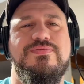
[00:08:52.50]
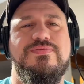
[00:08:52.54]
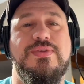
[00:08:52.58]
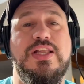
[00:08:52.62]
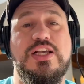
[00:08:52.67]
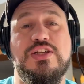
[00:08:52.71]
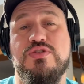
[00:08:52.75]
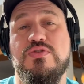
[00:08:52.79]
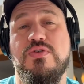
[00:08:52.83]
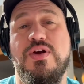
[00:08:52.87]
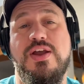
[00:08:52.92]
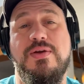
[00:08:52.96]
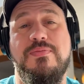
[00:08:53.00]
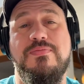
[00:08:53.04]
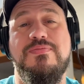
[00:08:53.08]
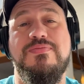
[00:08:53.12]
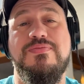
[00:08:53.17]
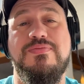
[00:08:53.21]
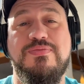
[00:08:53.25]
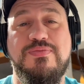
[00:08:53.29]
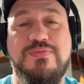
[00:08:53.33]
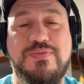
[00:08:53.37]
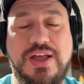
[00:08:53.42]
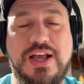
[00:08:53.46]
That's great.
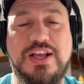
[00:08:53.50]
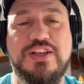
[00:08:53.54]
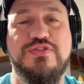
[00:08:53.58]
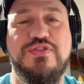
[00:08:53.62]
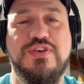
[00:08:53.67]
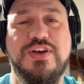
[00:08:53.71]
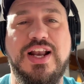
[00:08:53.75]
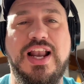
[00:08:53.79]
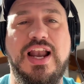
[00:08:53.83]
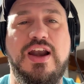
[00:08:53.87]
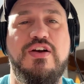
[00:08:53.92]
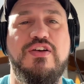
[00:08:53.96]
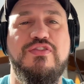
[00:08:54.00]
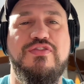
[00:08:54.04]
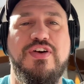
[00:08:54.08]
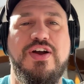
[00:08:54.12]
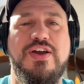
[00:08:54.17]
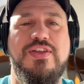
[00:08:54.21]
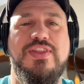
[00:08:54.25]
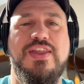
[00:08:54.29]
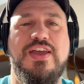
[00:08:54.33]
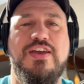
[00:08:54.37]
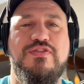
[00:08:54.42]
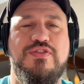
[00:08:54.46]
Thanks for
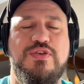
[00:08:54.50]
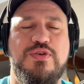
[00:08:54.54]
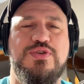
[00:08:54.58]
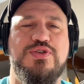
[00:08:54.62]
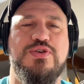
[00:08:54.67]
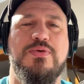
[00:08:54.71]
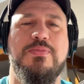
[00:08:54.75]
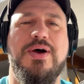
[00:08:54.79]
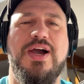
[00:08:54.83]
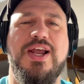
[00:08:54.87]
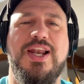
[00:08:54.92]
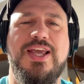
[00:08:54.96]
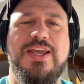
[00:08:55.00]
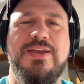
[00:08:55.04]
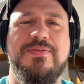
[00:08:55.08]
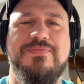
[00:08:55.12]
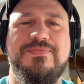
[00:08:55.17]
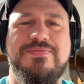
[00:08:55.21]
clarifying there, future Maelien.